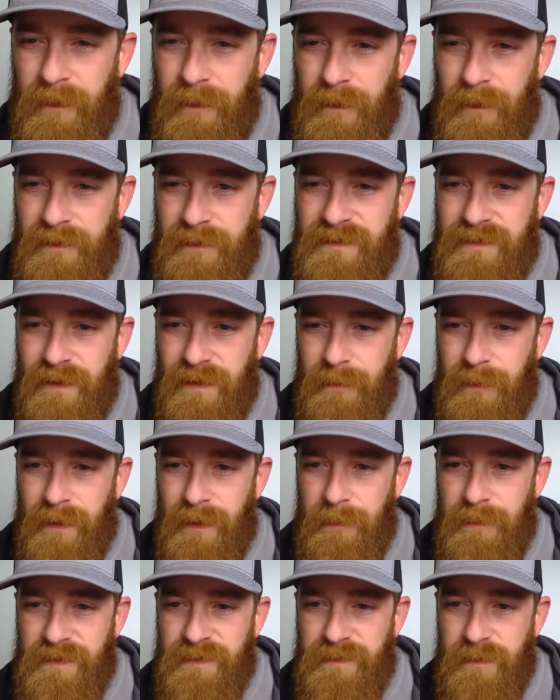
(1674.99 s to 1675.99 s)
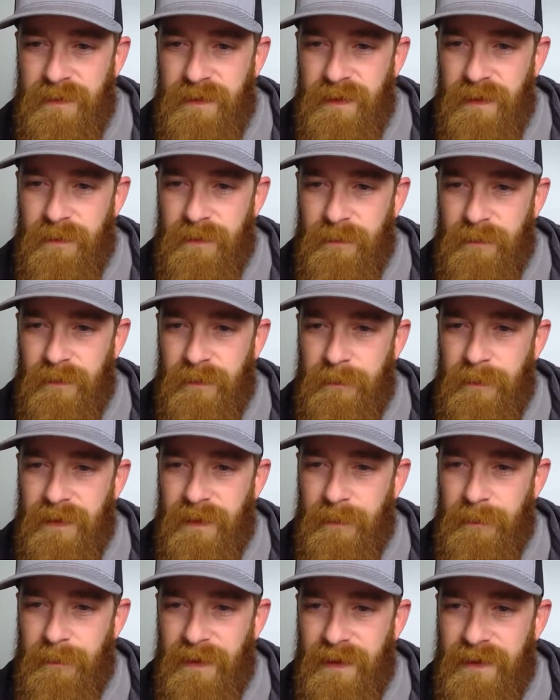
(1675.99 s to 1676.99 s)
Let's talk about how much fun you had throwing the
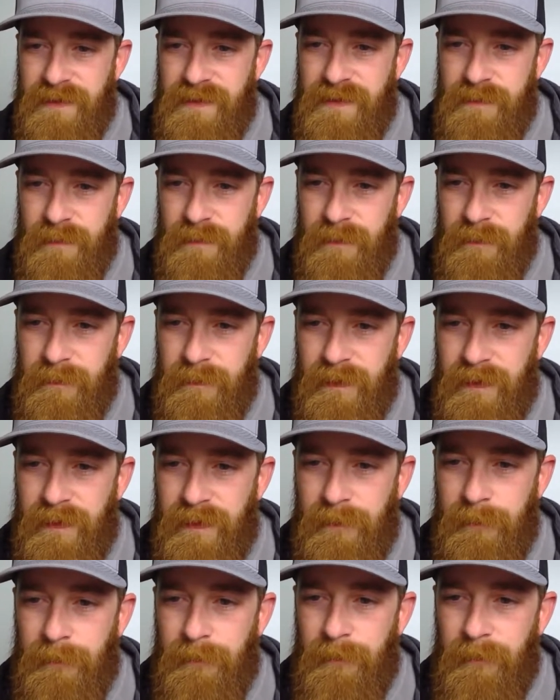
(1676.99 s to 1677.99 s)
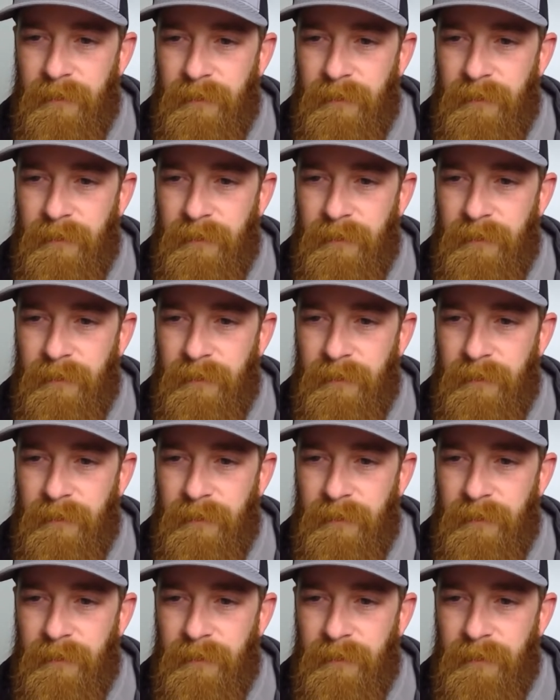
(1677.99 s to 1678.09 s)
Mega Bass swim bait.